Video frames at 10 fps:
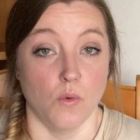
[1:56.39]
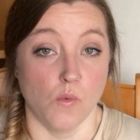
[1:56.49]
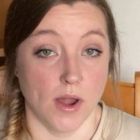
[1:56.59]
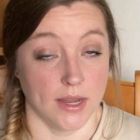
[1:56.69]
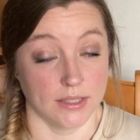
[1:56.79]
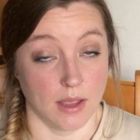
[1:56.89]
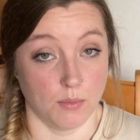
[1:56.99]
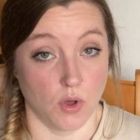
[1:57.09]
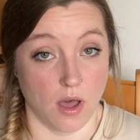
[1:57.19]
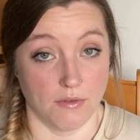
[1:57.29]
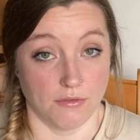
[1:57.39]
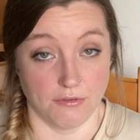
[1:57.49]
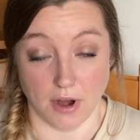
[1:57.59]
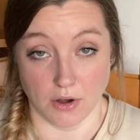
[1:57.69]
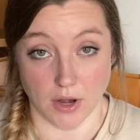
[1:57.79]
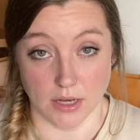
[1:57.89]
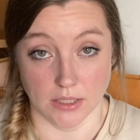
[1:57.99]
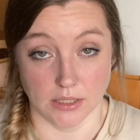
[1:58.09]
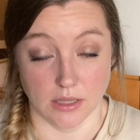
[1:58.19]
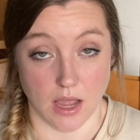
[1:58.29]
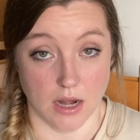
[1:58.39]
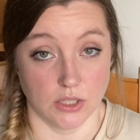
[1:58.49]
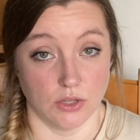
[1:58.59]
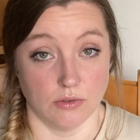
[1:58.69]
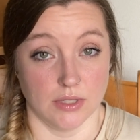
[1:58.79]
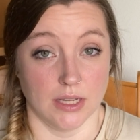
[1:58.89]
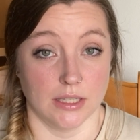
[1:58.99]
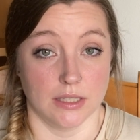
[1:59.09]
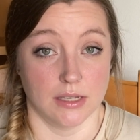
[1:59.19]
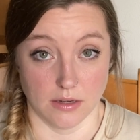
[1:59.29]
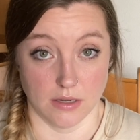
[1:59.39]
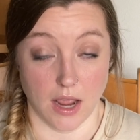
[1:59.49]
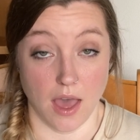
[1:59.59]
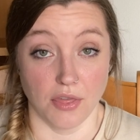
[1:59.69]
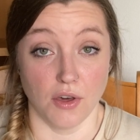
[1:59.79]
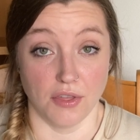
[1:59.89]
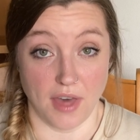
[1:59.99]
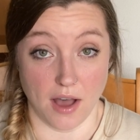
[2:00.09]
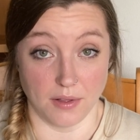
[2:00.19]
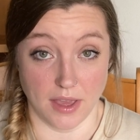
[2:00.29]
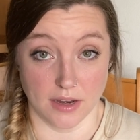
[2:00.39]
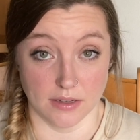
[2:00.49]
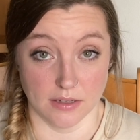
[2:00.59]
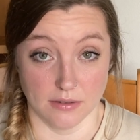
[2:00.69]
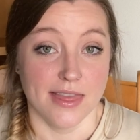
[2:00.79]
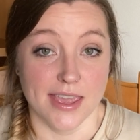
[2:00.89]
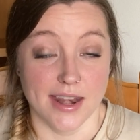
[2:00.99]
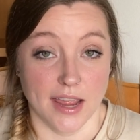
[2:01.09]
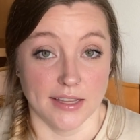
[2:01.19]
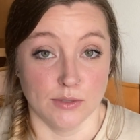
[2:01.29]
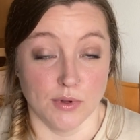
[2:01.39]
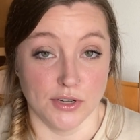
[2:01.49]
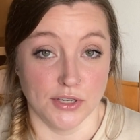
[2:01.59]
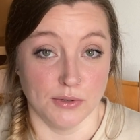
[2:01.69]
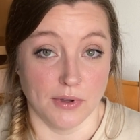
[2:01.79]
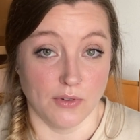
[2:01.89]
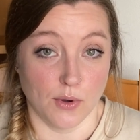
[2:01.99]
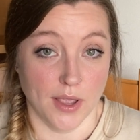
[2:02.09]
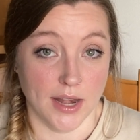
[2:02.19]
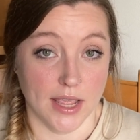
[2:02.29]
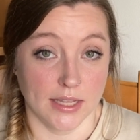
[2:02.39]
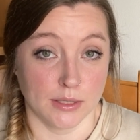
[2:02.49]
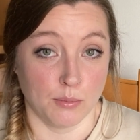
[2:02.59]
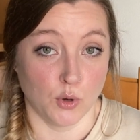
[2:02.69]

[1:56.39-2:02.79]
One example of fragrance that is used is diethyl phthalate. The next one to avoid is